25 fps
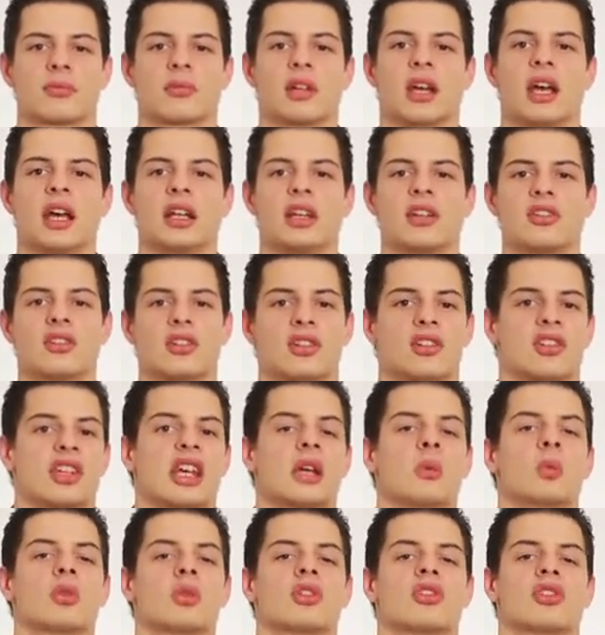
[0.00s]
It is the
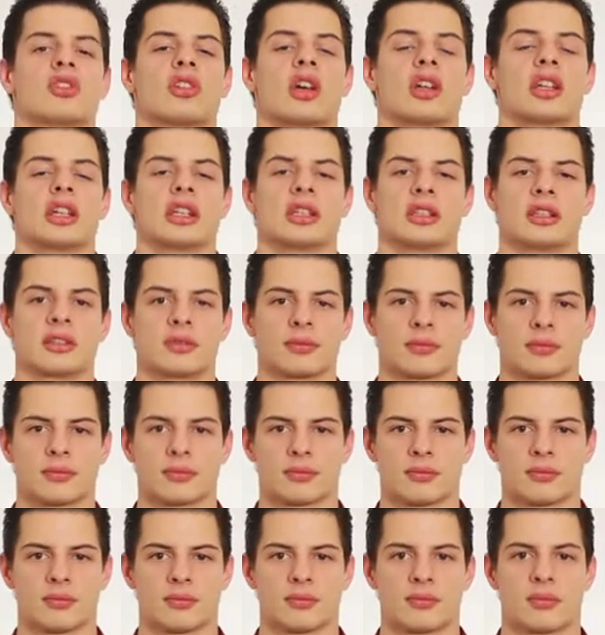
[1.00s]
same with studying.
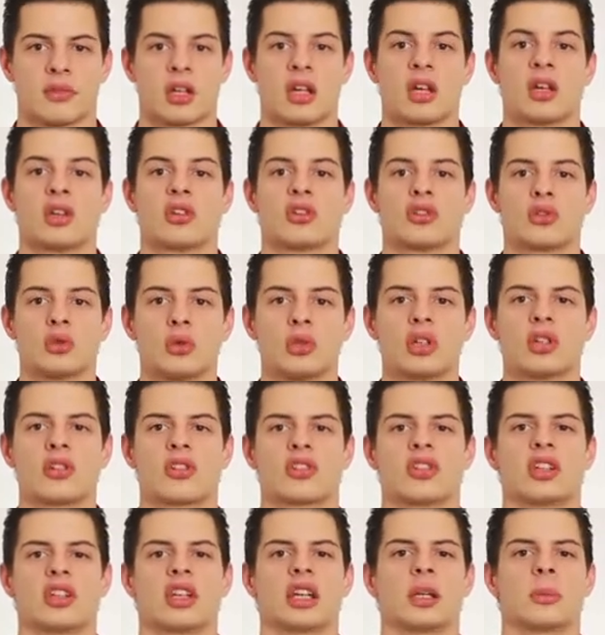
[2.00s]
Students
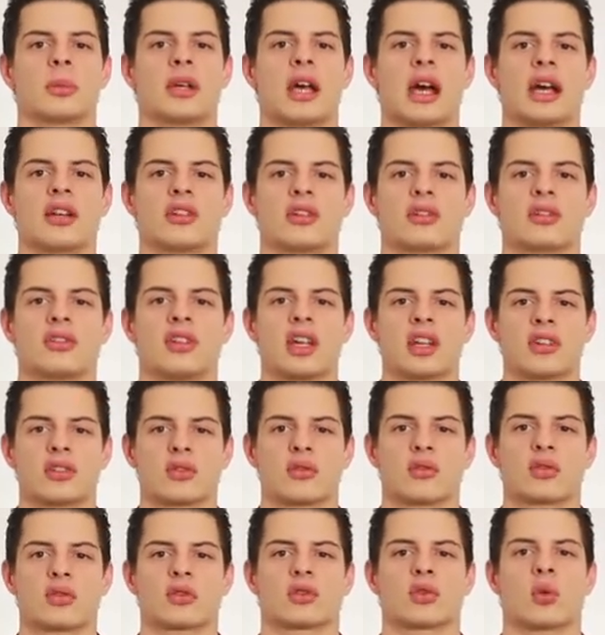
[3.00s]
sitting behind their desk
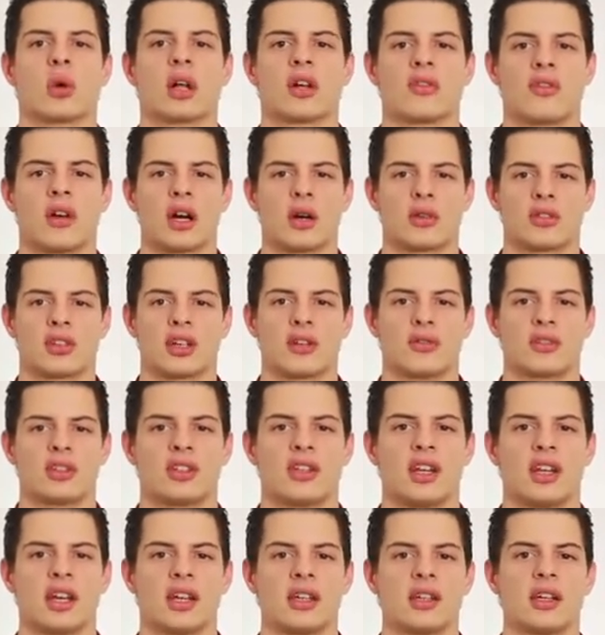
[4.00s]
for 12 hours every
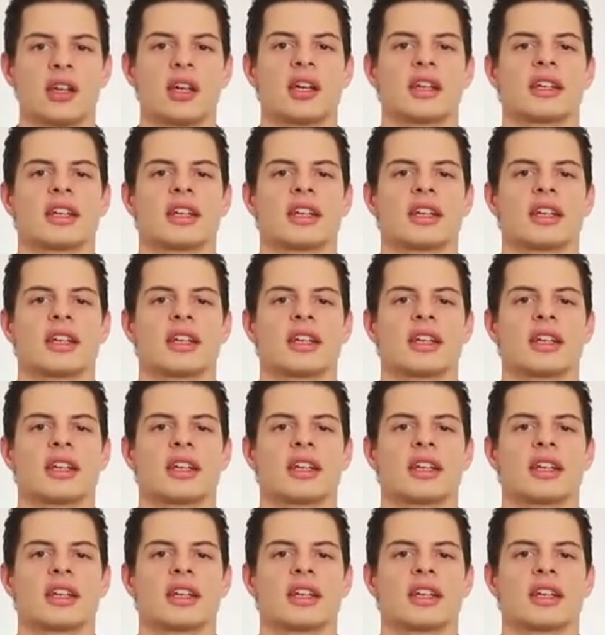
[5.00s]
day